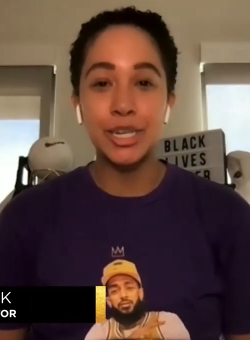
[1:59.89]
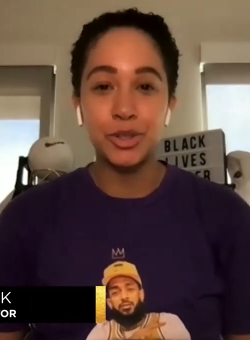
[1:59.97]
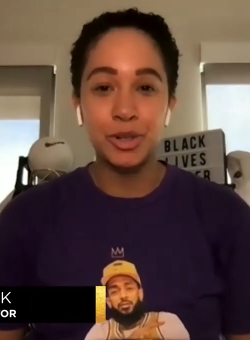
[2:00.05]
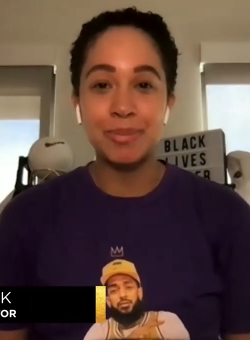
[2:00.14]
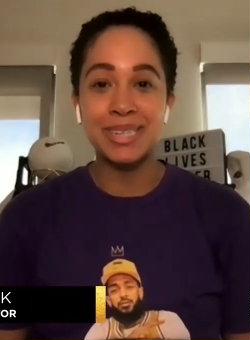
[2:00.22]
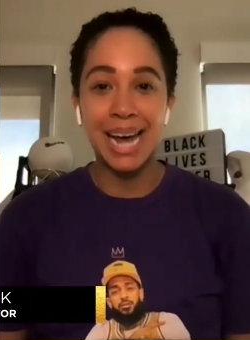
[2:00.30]
Speaker 1: the
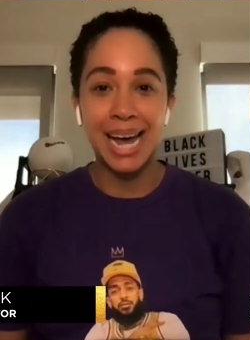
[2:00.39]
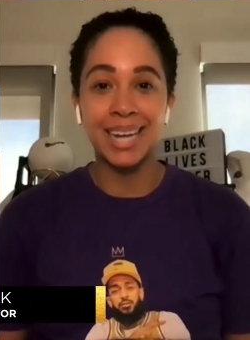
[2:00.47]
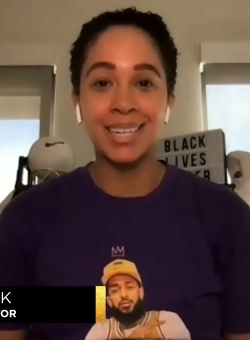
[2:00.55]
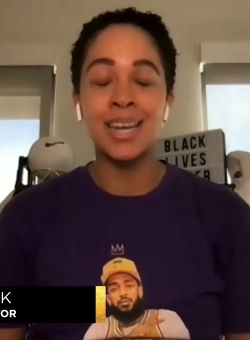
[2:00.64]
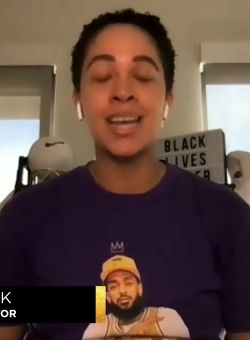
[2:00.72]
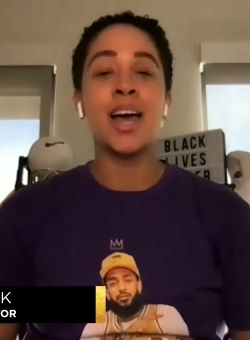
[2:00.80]
interim
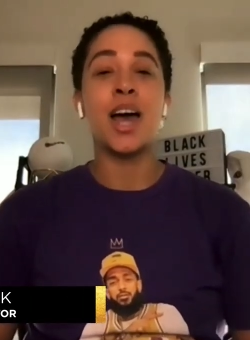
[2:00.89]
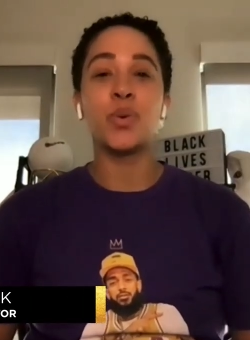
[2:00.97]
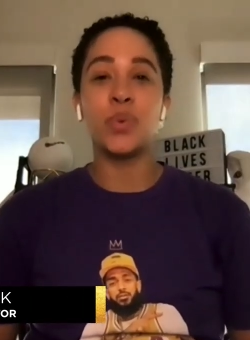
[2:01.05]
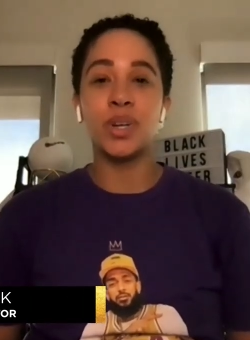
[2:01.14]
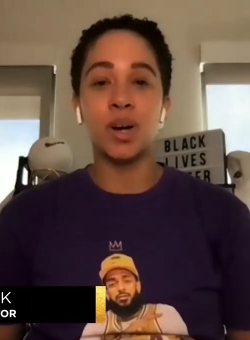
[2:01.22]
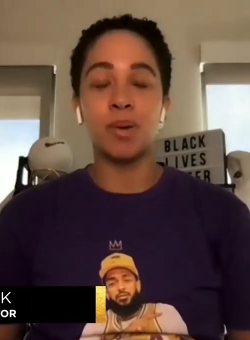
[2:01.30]
tag
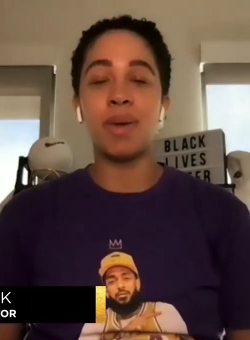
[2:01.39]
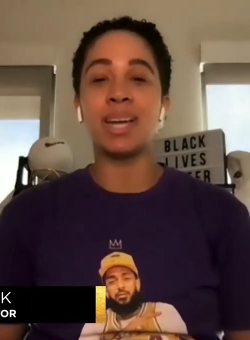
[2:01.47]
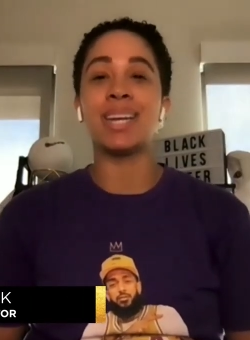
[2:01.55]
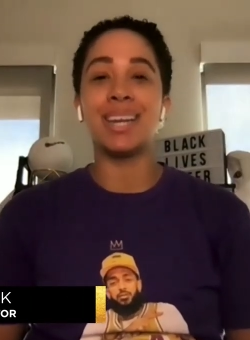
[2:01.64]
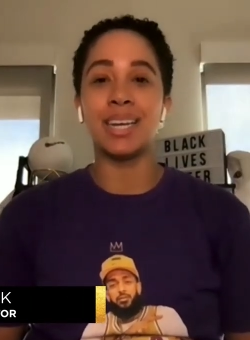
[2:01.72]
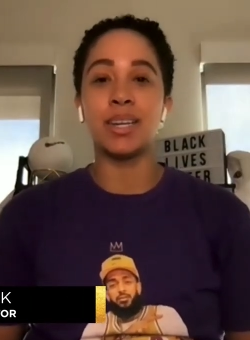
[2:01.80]
and we are
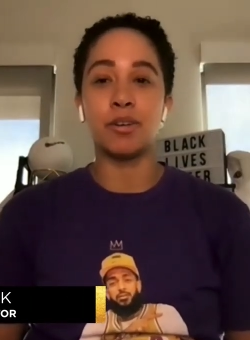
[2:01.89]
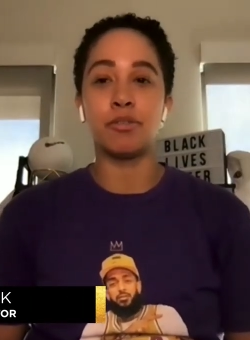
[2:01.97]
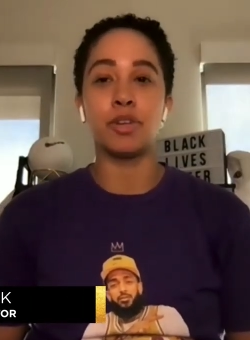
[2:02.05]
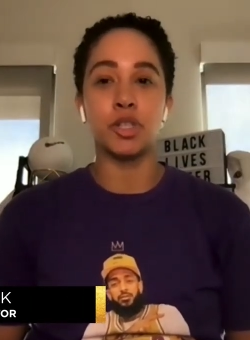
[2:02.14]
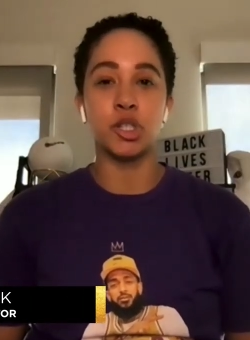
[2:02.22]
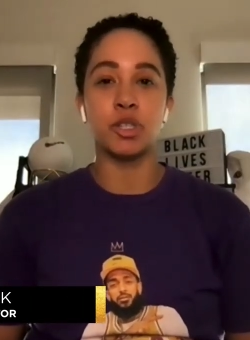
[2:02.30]
making it
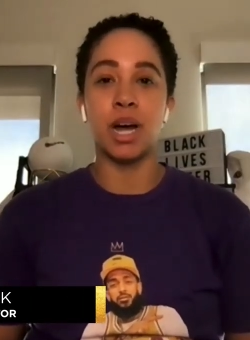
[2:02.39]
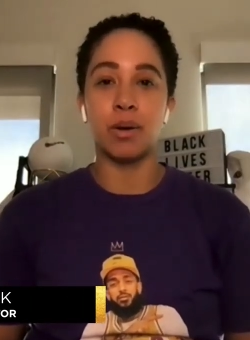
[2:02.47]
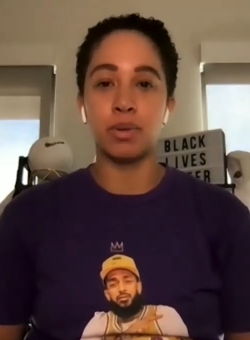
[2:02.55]
official.